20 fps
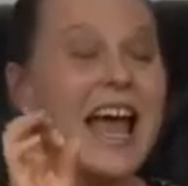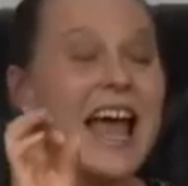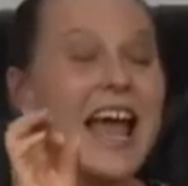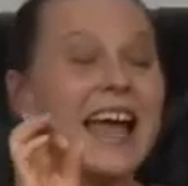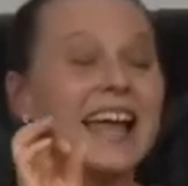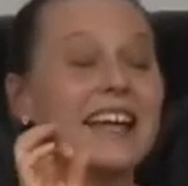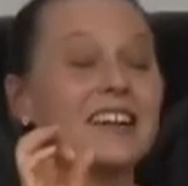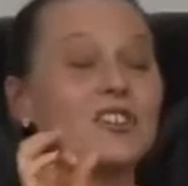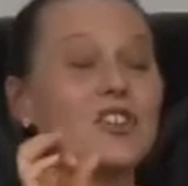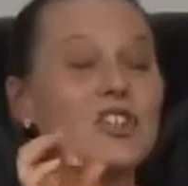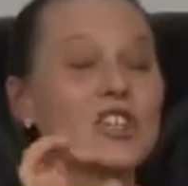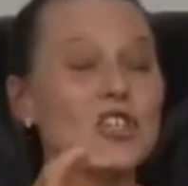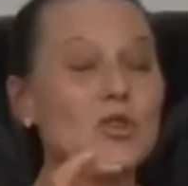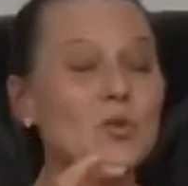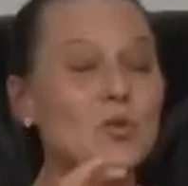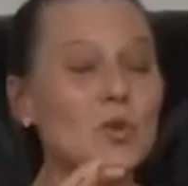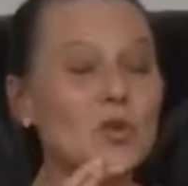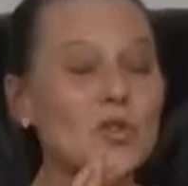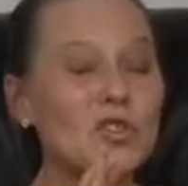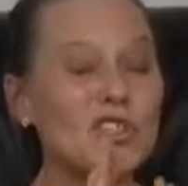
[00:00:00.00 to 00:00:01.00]
and you
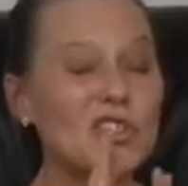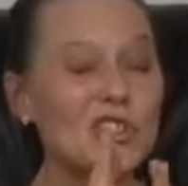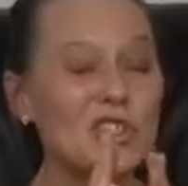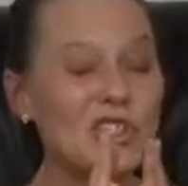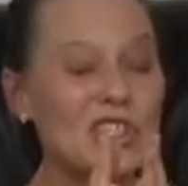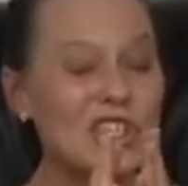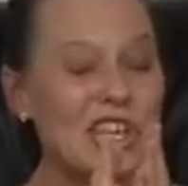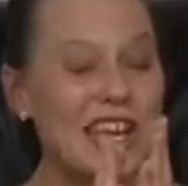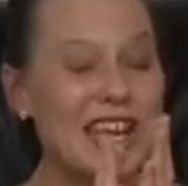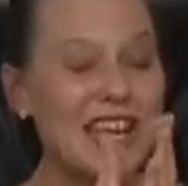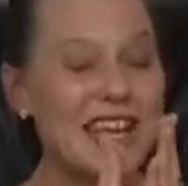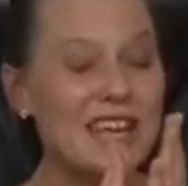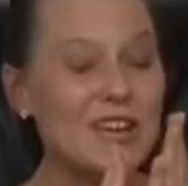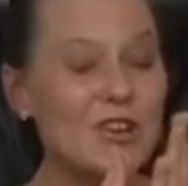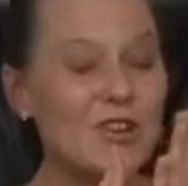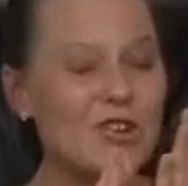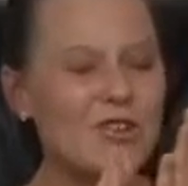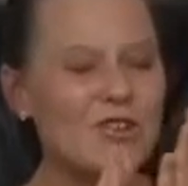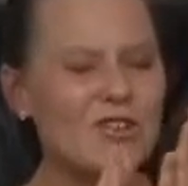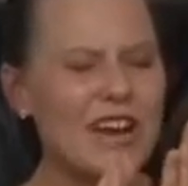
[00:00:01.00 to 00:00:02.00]
will see
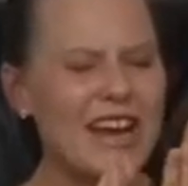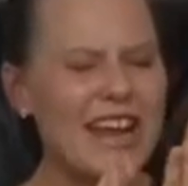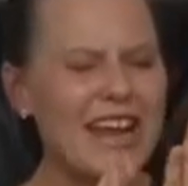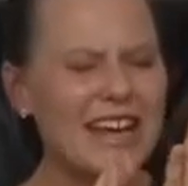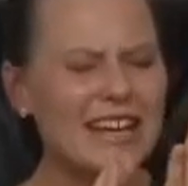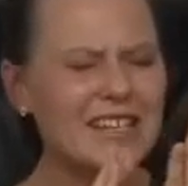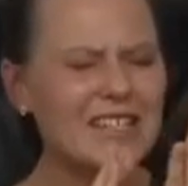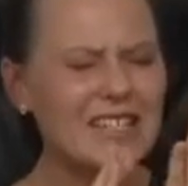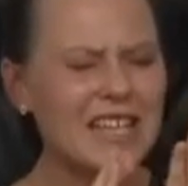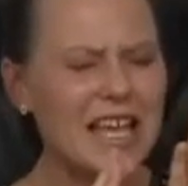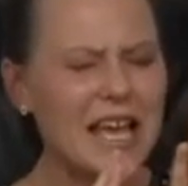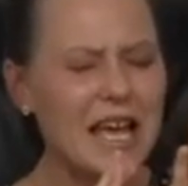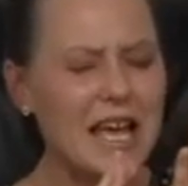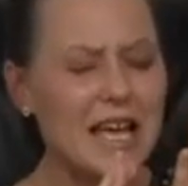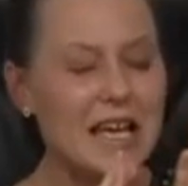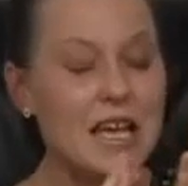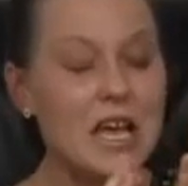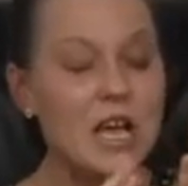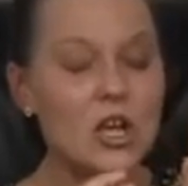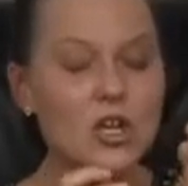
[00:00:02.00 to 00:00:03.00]
greater,